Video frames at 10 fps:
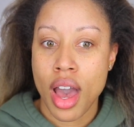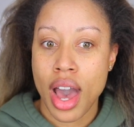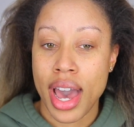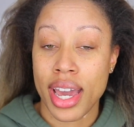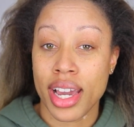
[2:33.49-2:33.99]

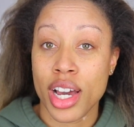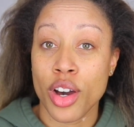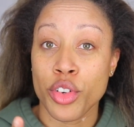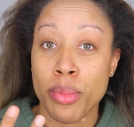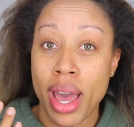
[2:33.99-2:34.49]
I
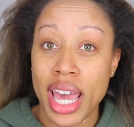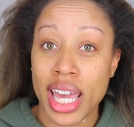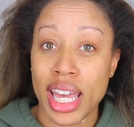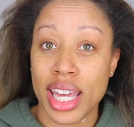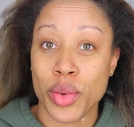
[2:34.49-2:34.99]
covered my
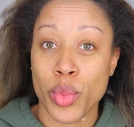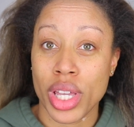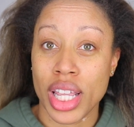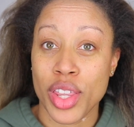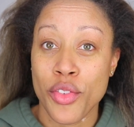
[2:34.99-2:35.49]
head
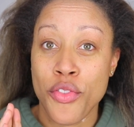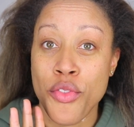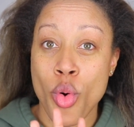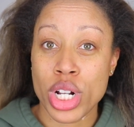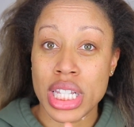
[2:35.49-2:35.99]
with
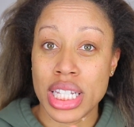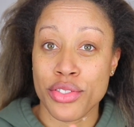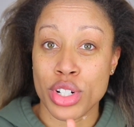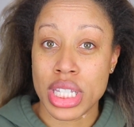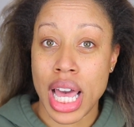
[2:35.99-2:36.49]
3
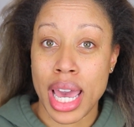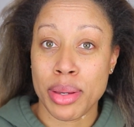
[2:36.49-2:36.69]
different